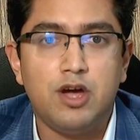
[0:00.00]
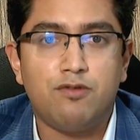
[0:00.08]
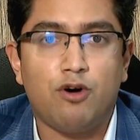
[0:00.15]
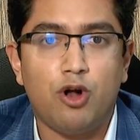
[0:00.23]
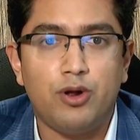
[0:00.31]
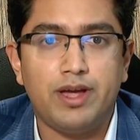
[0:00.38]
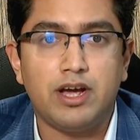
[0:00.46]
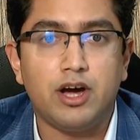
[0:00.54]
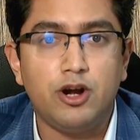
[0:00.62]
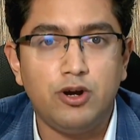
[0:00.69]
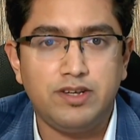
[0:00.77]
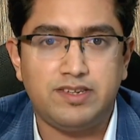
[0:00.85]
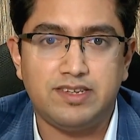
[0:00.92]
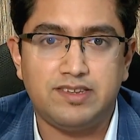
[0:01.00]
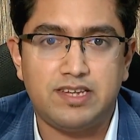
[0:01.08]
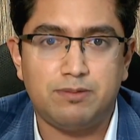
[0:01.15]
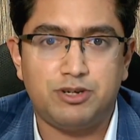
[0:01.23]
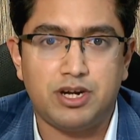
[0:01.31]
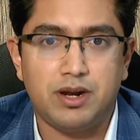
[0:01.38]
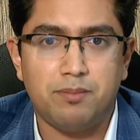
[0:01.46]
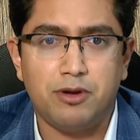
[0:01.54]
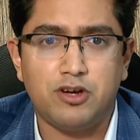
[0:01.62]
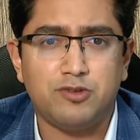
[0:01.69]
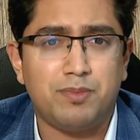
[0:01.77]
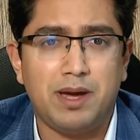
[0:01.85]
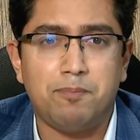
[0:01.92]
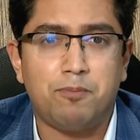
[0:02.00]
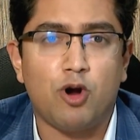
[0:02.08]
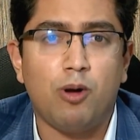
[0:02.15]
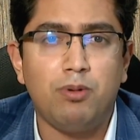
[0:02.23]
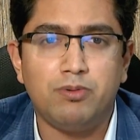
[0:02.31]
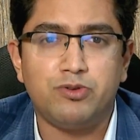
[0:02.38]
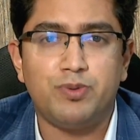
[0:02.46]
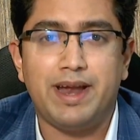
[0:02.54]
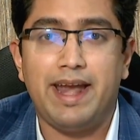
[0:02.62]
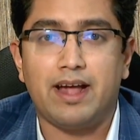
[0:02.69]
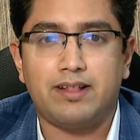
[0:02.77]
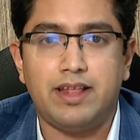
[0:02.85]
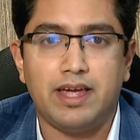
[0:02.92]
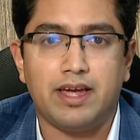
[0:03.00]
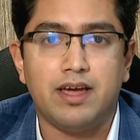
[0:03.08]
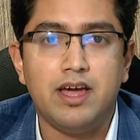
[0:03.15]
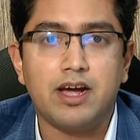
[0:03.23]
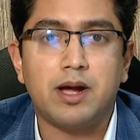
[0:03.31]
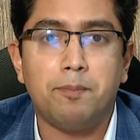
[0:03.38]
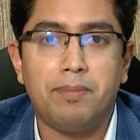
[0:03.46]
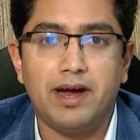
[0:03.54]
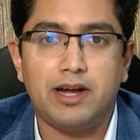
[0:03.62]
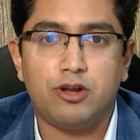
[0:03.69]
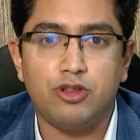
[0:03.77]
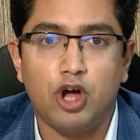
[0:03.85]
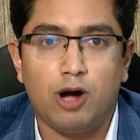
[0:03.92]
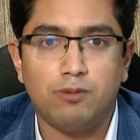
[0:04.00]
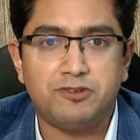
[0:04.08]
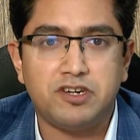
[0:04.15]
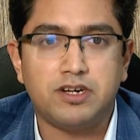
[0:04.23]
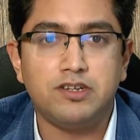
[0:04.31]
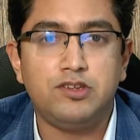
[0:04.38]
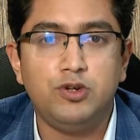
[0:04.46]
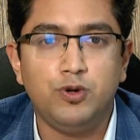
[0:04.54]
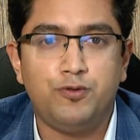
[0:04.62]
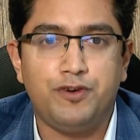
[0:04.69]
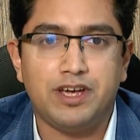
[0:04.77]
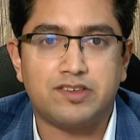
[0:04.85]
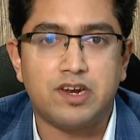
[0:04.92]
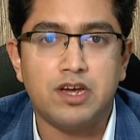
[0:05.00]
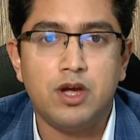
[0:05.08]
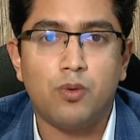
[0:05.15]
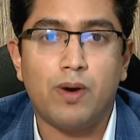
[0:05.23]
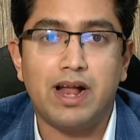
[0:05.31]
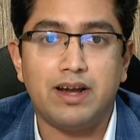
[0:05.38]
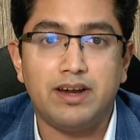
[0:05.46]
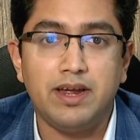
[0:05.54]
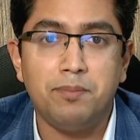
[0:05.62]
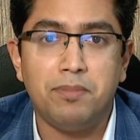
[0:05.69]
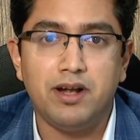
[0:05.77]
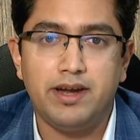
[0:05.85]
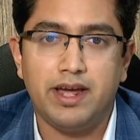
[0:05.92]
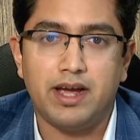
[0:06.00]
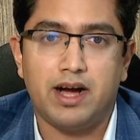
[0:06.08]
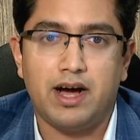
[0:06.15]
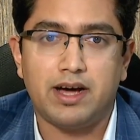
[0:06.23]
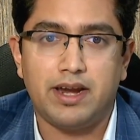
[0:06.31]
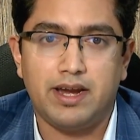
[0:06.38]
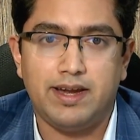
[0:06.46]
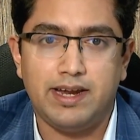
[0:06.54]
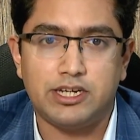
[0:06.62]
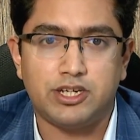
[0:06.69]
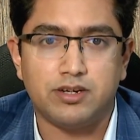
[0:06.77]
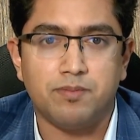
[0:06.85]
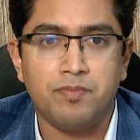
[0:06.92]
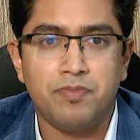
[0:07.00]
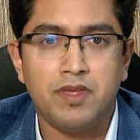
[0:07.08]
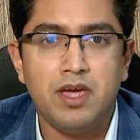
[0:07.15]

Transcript: following Garuda's inception because my problems were nothing compared to the obstacles you faced while rebuilding our great nation.